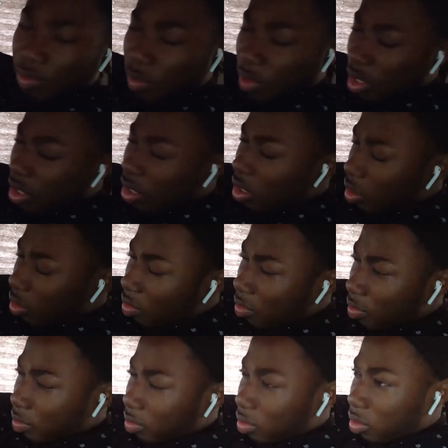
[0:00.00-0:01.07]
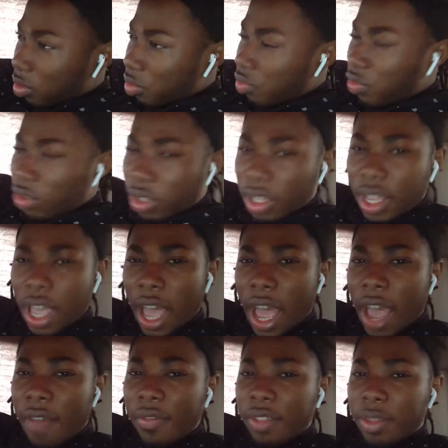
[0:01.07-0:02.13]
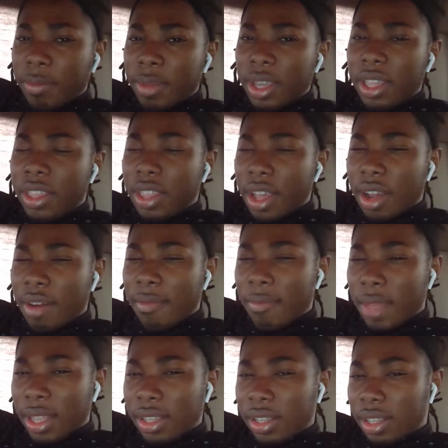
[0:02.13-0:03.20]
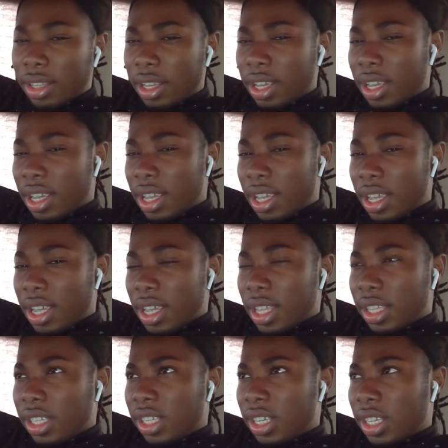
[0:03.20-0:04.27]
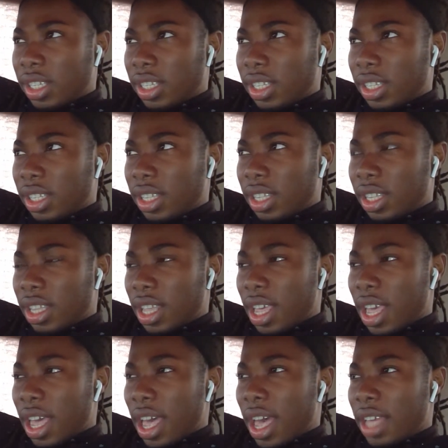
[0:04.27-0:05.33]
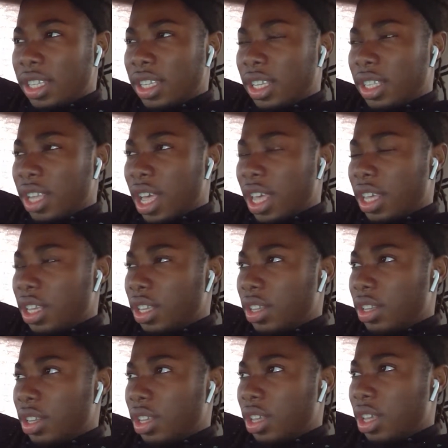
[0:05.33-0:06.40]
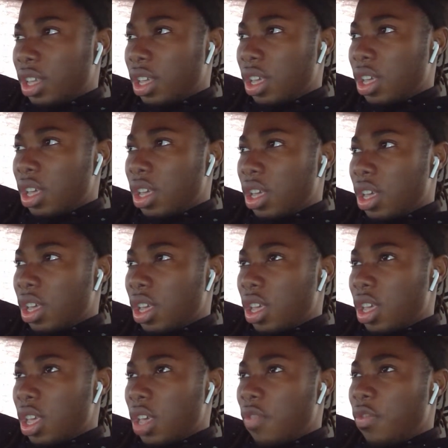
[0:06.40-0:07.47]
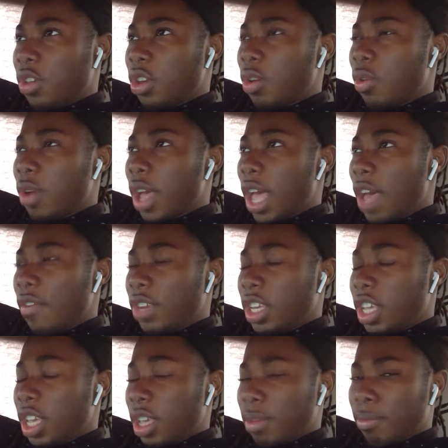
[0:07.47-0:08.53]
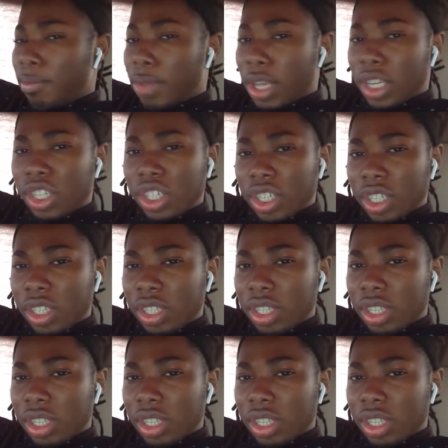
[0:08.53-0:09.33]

So you really have to be there mentally, and just, as in, like, if you don't have any ambition,